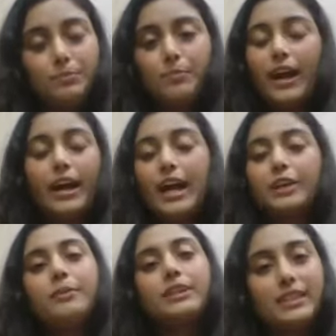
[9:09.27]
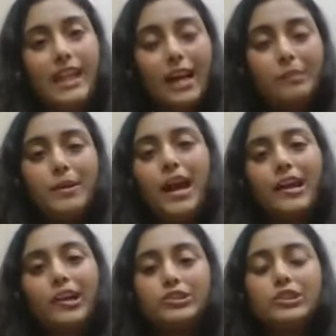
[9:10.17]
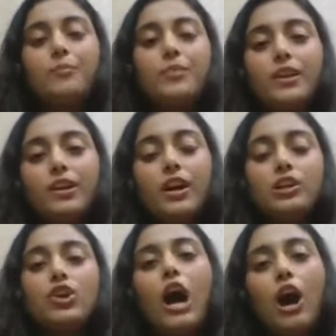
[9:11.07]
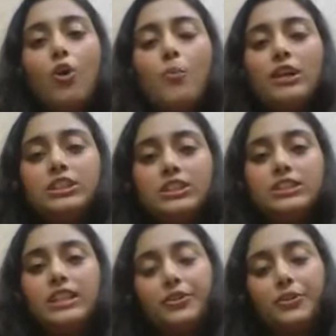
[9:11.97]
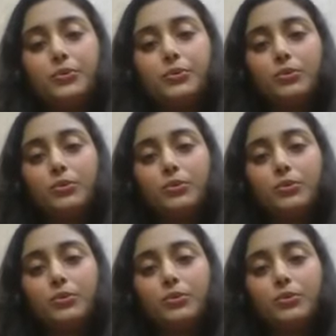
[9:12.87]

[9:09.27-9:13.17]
academics lag behind or something. So how much is that true?